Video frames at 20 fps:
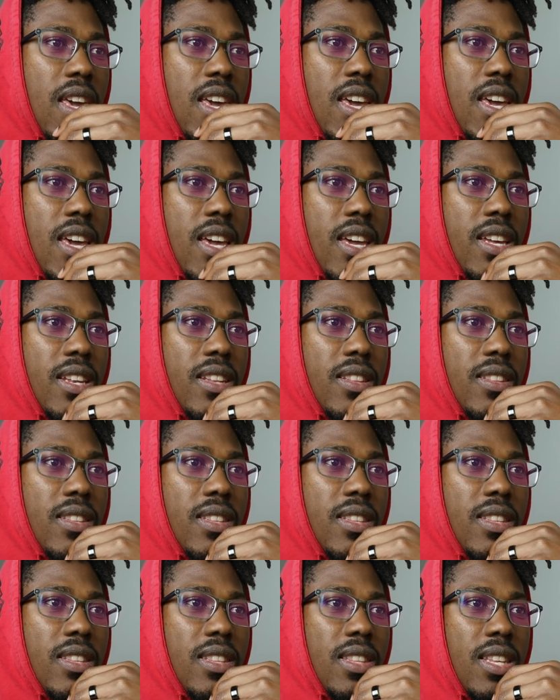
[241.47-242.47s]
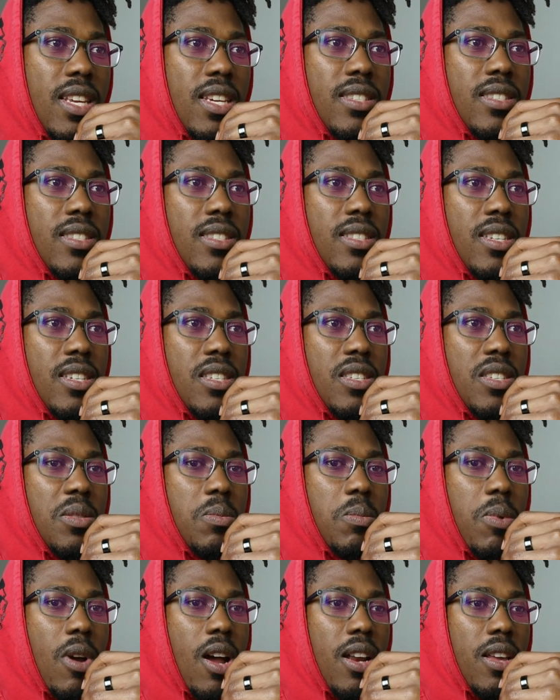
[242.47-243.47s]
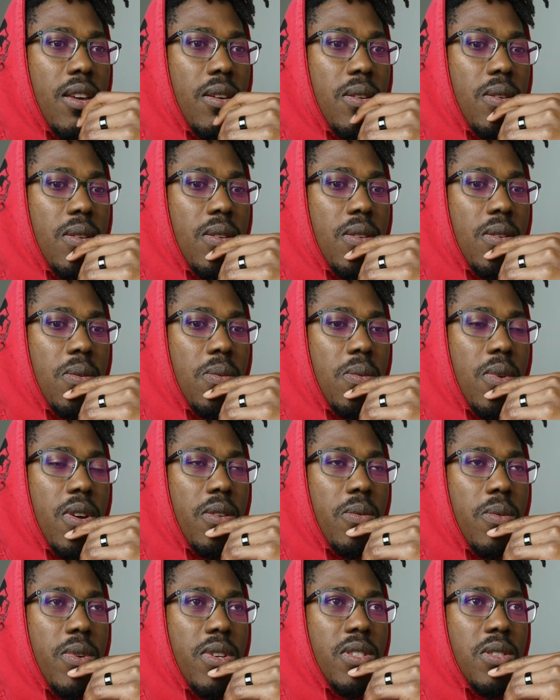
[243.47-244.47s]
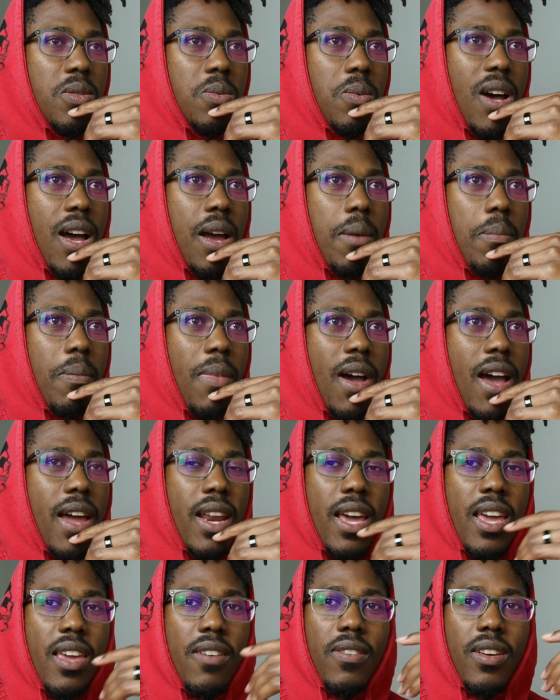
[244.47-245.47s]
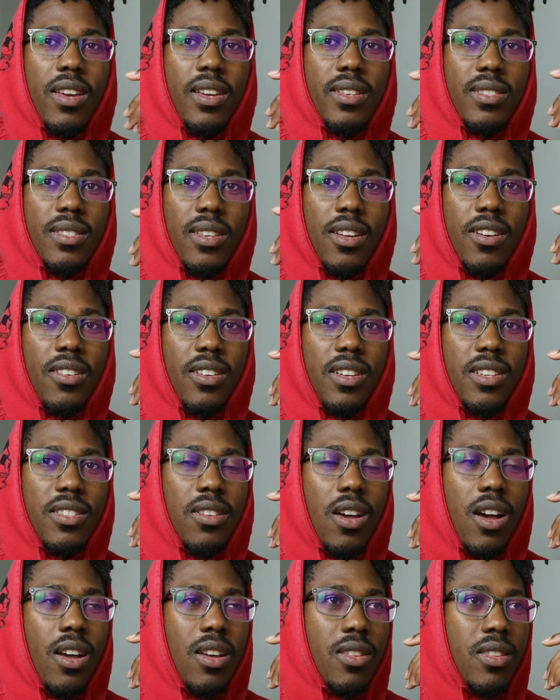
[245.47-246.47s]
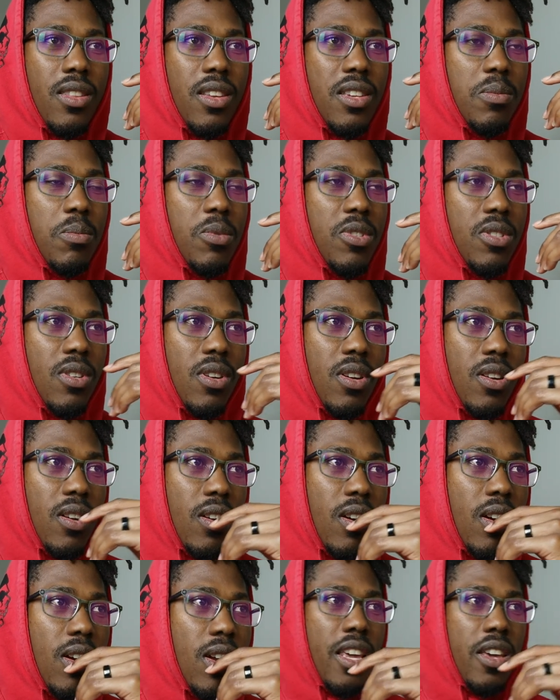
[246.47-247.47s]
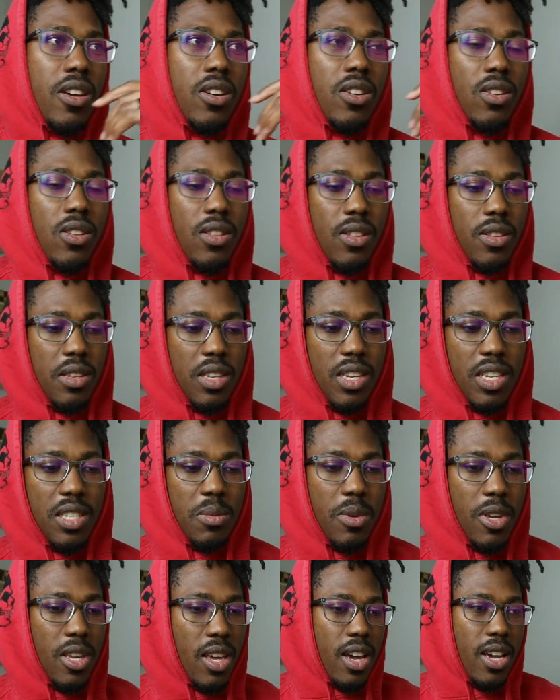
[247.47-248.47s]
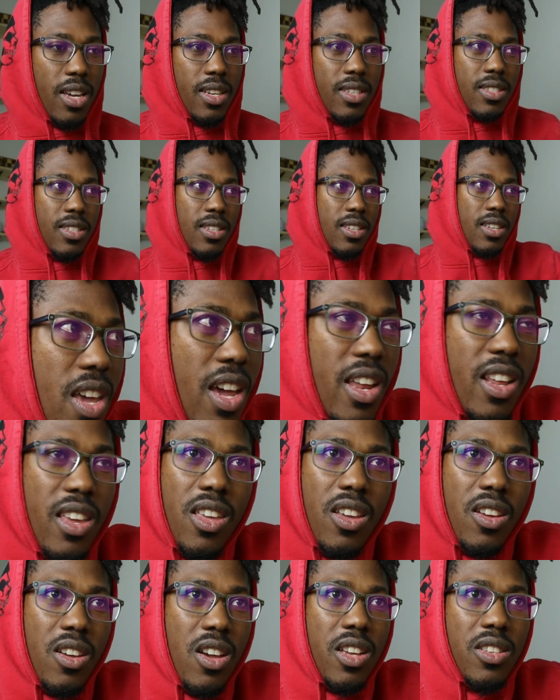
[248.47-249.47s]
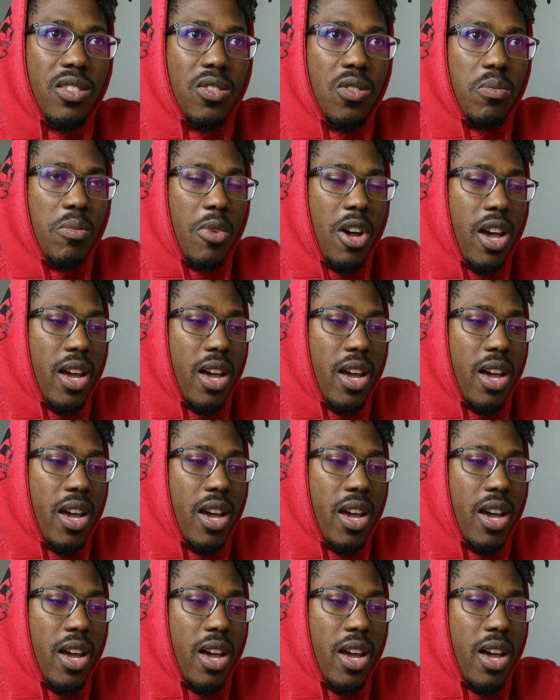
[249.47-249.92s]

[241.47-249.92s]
And this is probably one of the reasons why I might not even consider this particular deal, is because, yeah, they're getting cut so